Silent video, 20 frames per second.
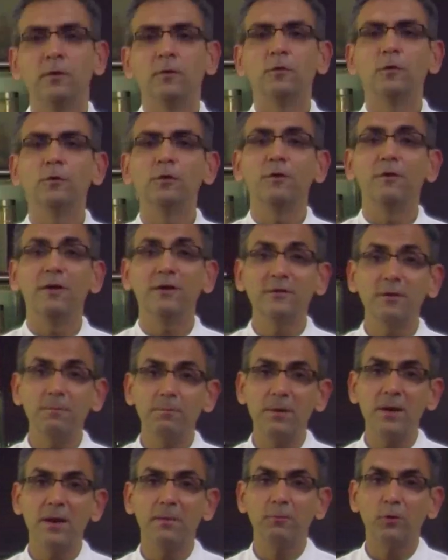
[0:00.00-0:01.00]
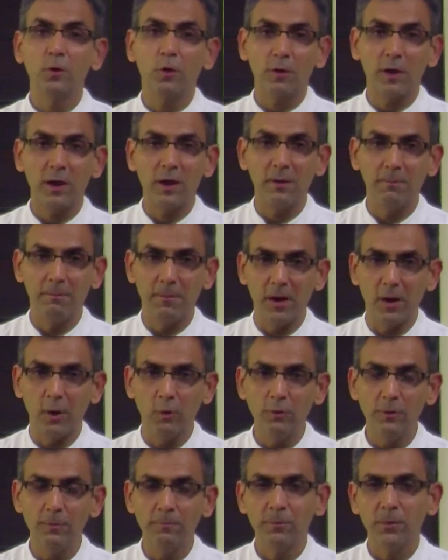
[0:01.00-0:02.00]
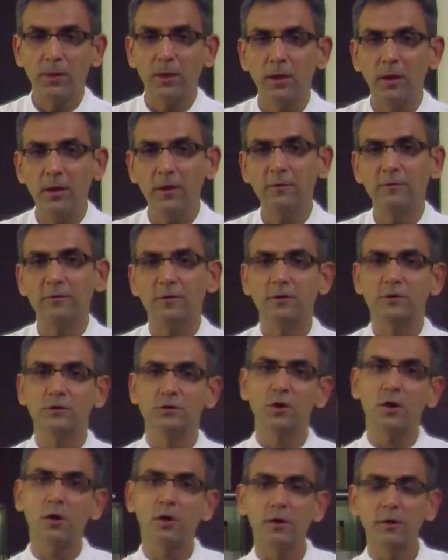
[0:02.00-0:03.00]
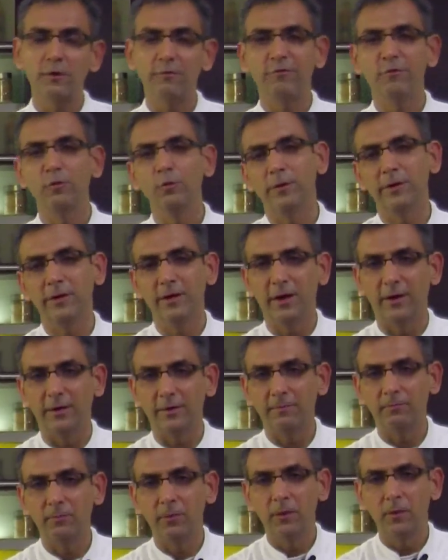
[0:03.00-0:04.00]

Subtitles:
So the recipe I'm talking about is chocolate, fruit and nut.